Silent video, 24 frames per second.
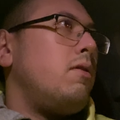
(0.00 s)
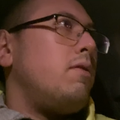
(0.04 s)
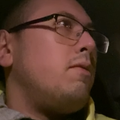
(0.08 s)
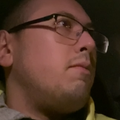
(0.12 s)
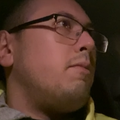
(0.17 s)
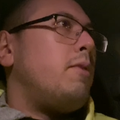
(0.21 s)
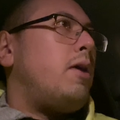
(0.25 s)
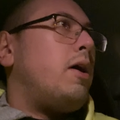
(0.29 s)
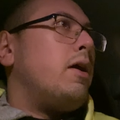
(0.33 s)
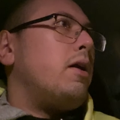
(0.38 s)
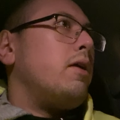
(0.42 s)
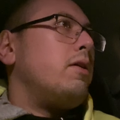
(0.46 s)

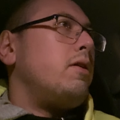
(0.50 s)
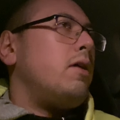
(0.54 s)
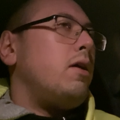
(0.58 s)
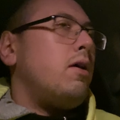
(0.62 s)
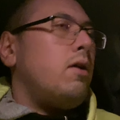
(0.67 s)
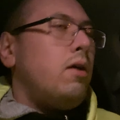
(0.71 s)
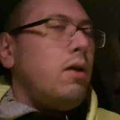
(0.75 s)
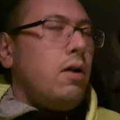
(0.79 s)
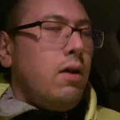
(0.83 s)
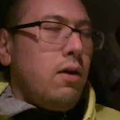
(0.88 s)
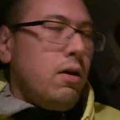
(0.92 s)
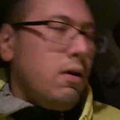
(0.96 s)

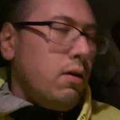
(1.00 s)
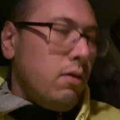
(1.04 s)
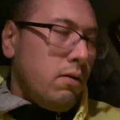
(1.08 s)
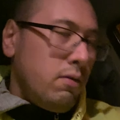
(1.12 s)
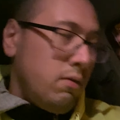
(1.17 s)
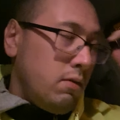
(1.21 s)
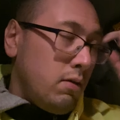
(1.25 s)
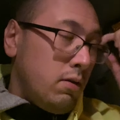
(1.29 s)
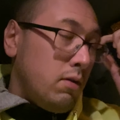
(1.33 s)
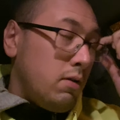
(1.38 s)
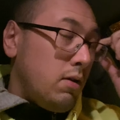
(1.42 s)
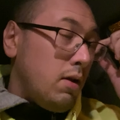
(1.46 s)
monetary
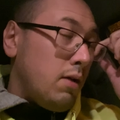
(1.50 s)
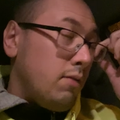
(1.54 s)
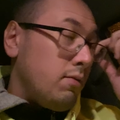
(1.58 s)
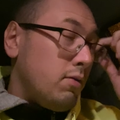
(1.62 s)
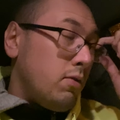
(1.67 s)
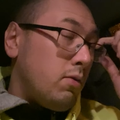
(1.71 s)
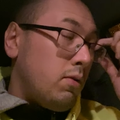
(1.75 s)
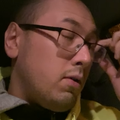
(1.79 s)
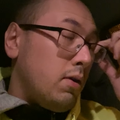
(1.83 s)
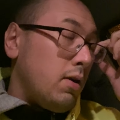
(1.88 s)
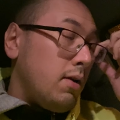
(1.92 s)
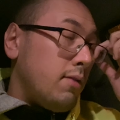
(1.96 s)

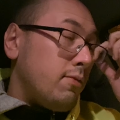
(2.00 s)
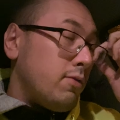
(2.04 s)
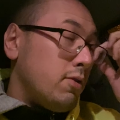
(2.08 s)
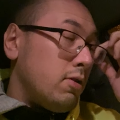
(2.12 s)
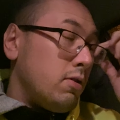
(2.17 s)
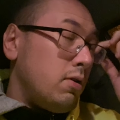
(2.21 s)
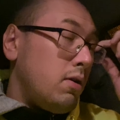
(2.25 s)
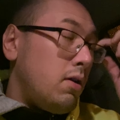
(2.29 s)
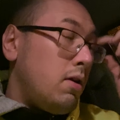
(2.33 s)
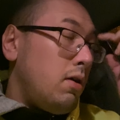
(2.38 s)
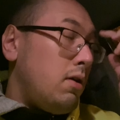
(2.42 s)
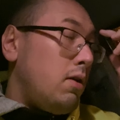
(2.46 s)
endeavor, whatever.